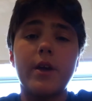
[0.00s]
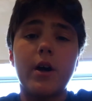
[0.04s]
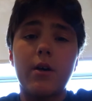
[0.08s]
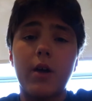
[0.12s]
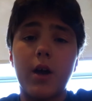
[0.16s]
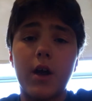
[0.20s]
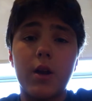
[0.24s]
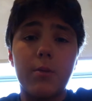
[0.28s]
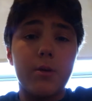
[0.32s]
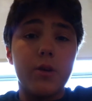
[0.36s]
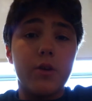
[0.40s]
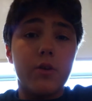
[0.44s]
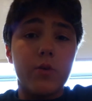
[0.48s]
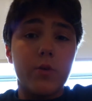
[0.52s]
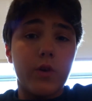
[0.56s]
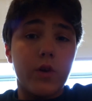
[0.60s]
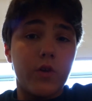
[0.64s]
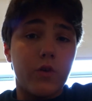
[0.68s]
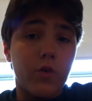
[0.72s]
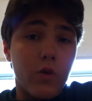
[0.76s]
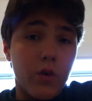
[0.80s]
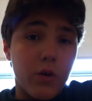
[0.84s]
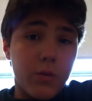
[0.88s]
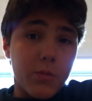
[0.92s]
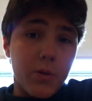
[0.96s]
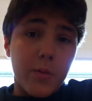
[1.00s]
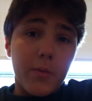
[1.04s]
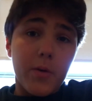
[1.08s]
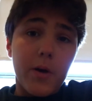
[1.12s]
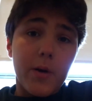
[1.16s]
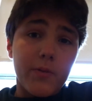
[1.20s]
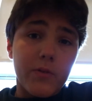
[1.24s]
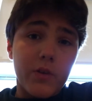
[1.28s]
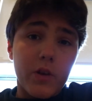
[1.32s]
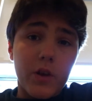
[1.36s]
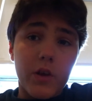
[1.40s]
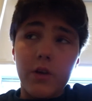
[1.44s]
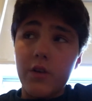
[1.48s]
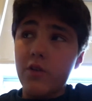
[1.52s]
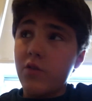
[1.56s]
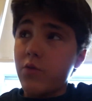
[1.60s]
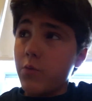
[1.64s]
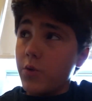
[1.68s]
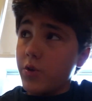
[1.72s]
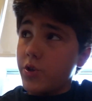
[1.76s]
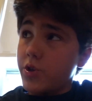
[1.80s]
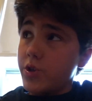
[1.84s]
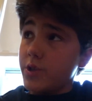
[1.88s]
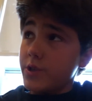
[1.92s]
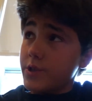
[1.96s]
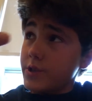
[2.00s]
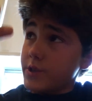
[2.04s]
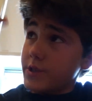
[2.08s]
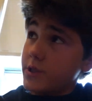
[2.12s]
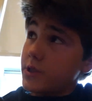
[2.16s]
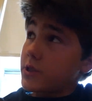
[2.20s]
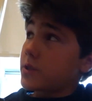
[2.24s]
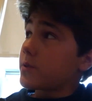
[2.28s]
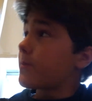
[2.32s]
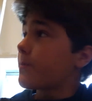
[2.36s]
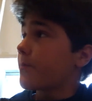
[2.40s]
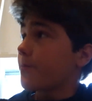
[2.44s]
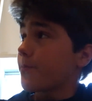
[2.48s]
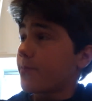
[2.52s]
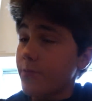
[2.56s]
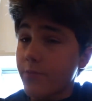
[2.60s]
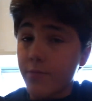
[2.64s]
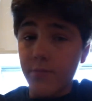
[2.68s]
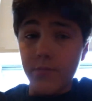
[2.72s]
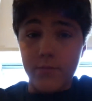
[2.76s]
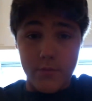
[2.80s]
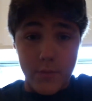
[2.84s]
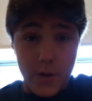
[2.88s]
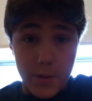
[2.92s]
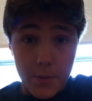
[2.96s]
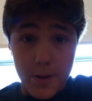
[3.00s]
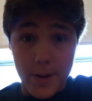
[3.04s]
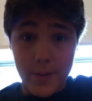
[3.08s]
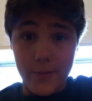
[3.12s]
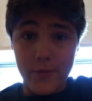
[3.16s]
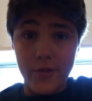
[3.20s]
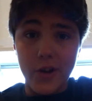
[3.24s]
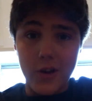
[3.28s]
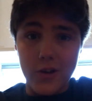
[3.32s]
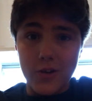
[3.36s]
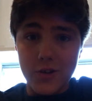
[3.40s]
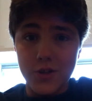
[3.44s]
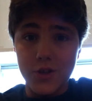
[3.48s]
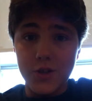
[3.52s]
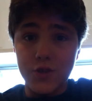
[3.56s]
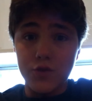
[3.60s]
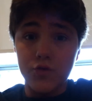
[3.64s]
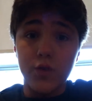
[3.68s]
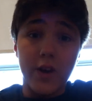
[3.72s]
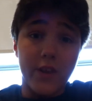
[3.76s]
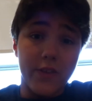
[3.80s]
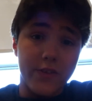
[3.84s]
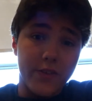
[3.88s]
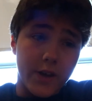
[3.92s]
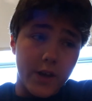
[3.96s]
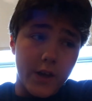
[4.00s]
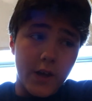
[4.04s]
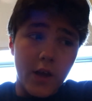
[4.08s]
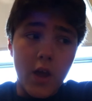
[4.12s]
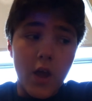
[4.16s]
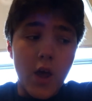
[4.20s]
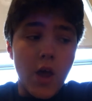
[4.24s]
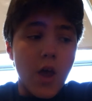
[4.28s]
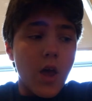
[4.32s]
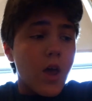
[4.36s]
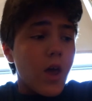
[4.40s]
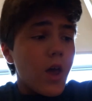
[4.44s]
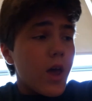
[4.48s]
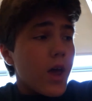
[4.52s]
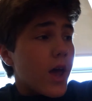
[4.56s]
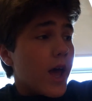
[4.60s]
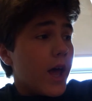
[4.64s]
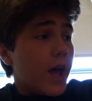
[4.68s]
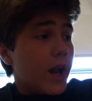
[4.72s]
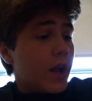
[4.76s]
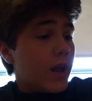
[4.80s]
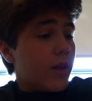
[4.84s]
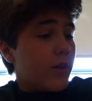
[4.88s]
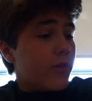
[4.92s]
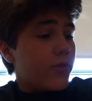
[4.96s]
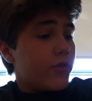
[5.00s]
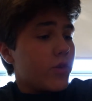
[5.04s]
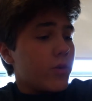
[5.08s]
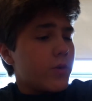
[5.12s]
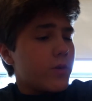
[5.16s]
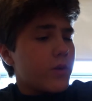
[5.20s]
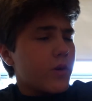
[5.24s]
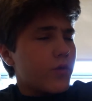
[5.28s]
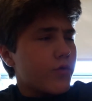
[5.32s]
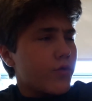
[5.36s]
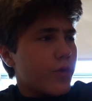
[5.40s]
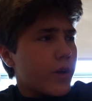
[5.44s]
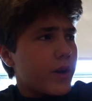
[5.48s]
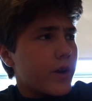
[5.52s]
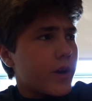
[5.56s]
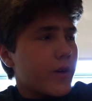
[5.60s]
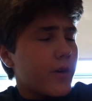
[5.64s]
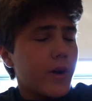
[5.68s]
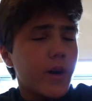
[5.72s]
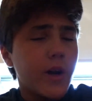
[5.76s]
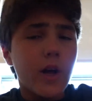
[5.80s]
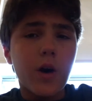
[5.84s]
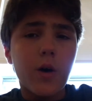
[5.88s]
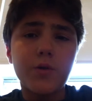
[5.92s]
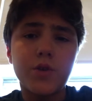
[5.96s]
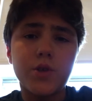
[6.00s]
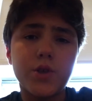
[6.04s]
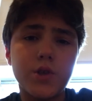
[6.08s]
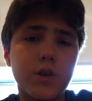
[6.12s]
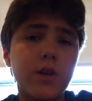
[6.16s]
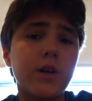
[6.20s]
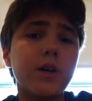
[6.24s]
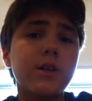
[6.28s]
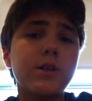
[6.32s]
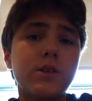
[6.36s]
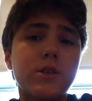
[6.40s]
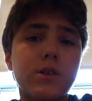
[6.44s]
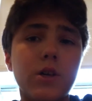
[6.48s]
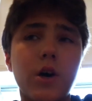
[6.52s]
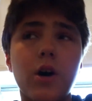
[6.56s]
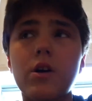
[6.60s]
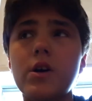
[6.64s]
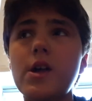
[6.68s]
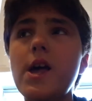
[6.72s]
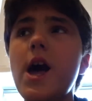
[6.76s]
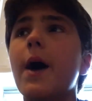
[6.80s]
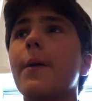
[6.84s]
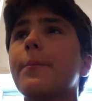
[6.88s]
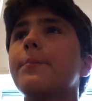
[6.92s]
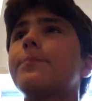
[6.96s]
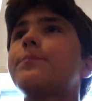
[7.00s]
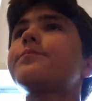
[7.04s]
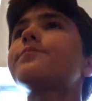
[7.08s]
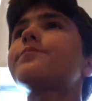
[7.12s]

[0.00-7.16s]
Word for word: now I'm going to be doing a tour of my mom's house, which is my mom's house. She's renting, and uh, there's no one else renting right now, which is good, so yeah.